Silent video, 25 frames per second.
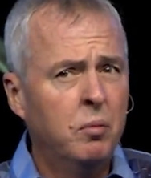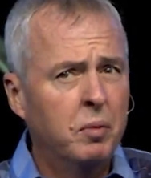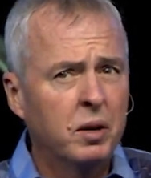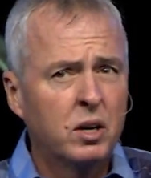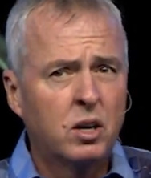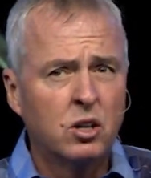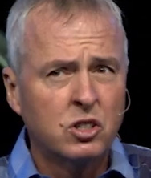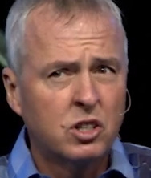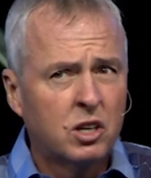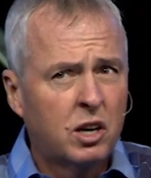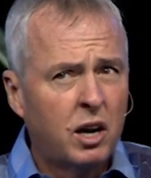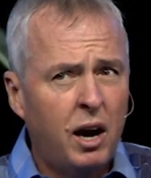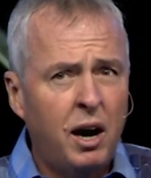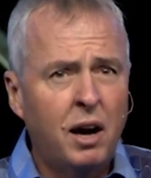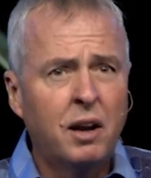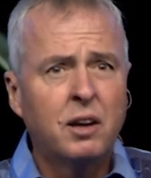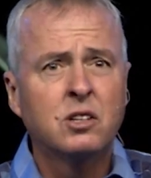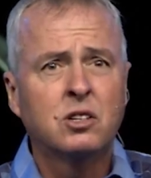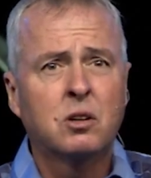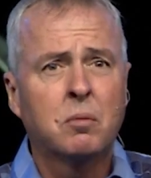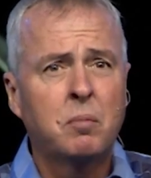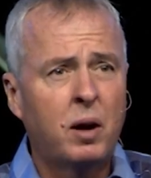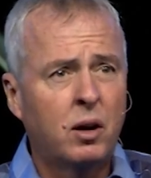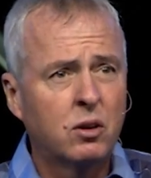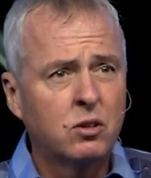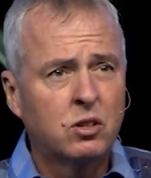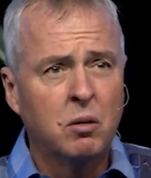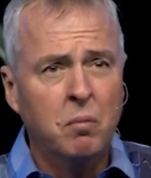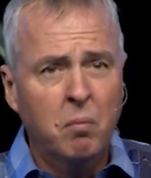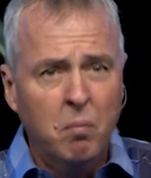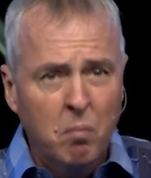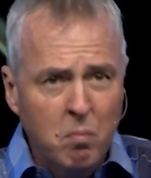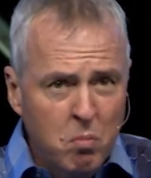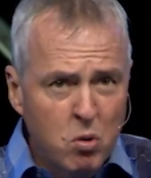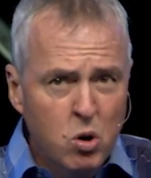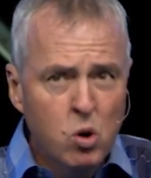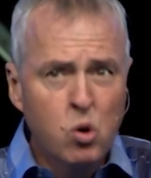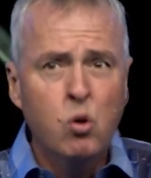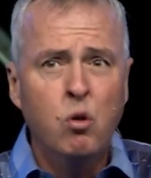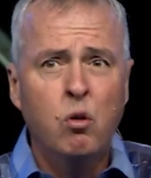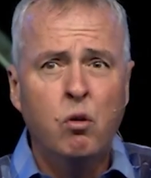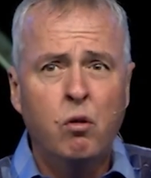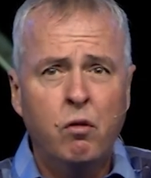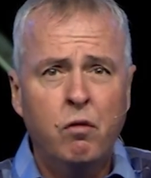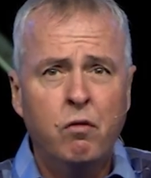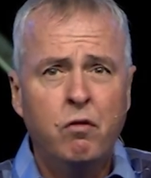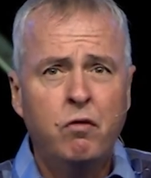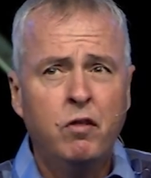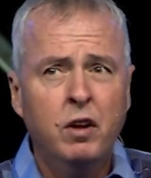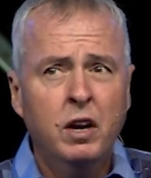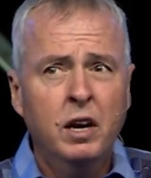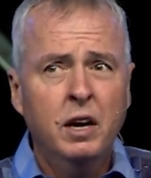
because God is about to move